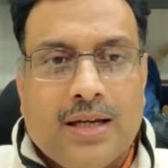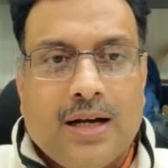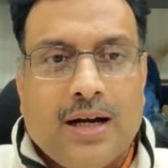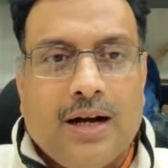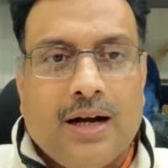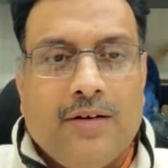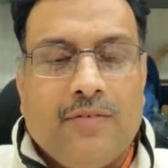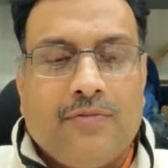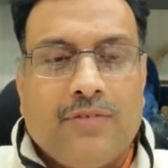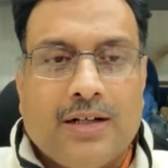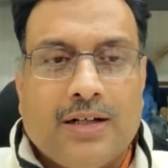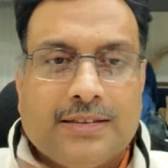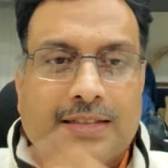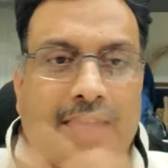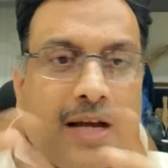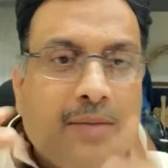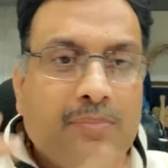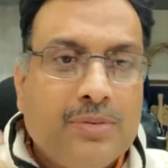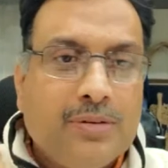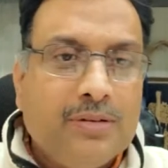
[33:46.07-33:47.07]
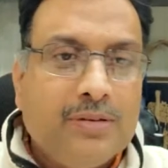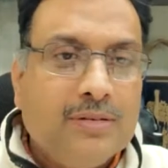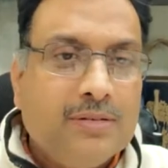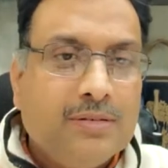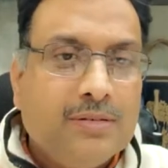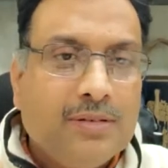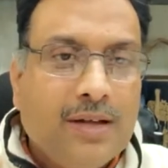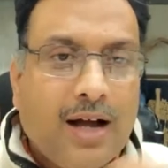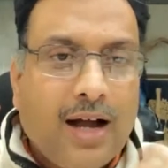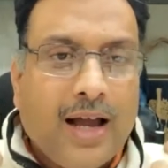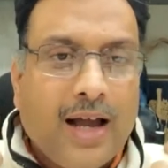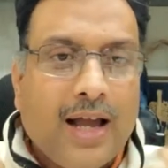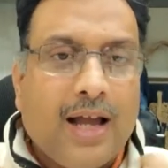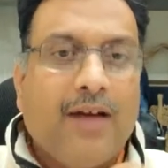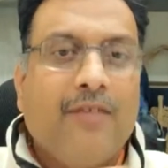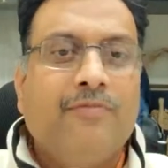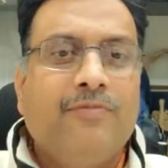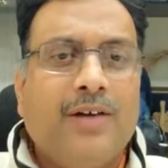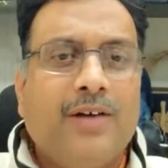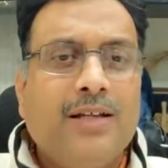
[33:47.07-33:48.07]
For example, I
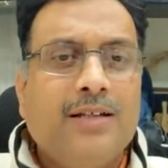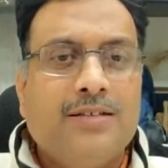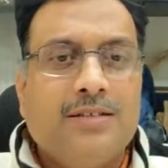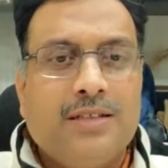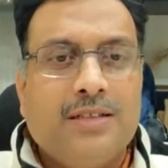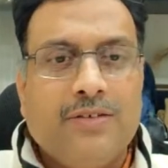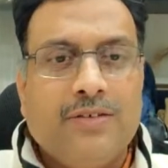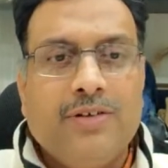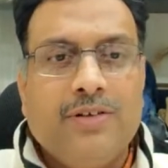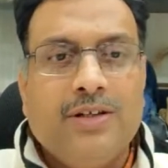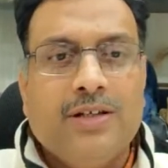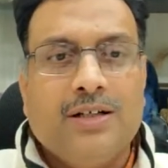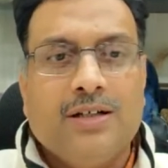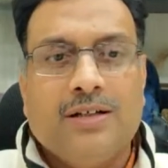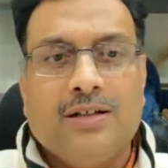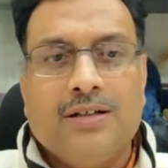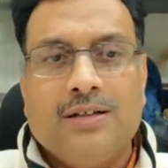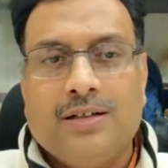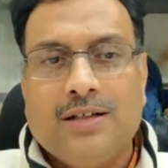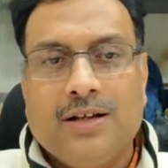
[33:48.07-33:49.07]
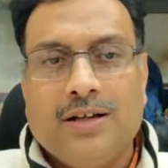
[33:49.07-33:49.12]
have very severe,